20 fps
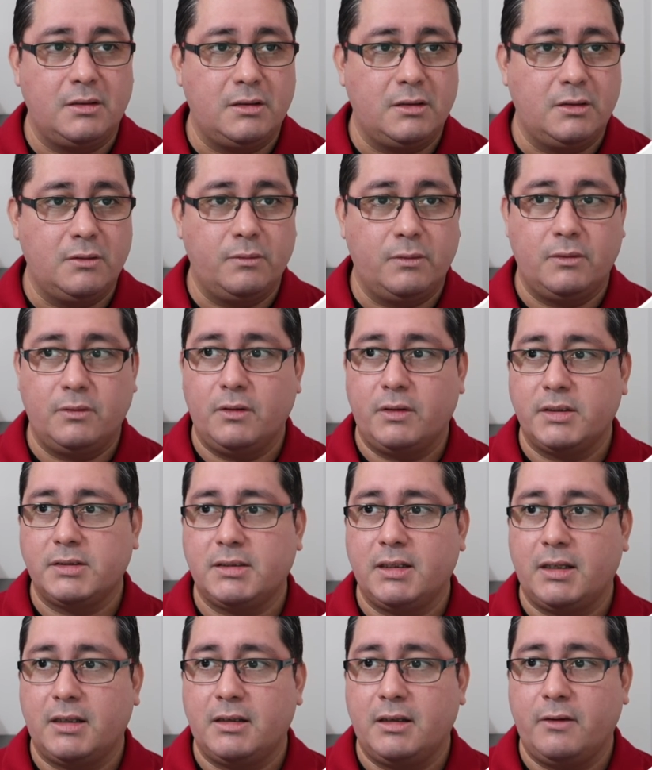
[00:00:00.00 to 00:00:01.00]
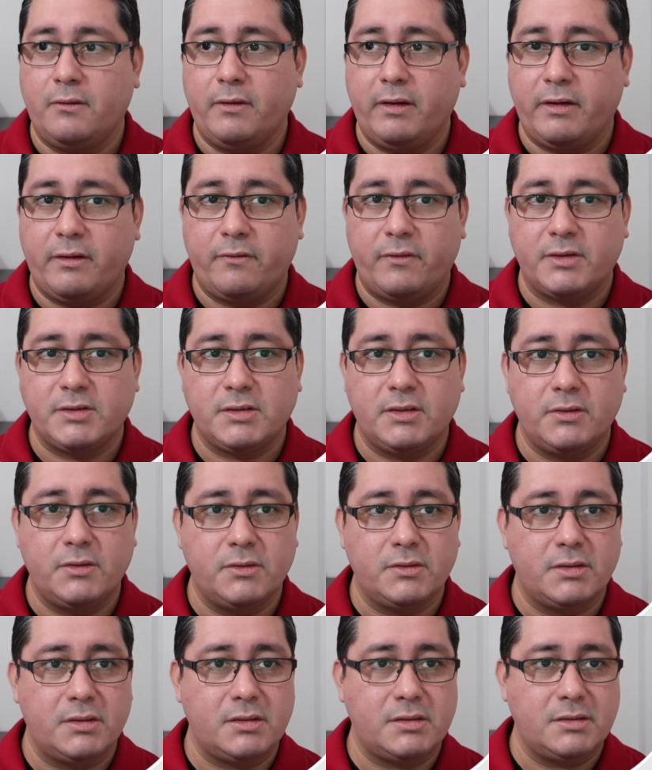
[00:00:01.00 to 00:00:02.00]
you will notice that if I refresh the
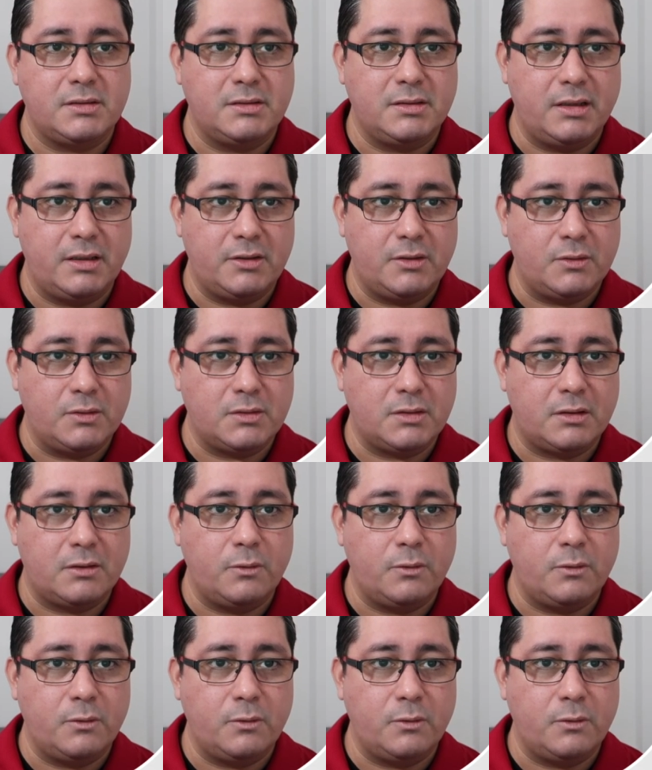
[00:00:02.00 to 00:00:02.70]
users, the user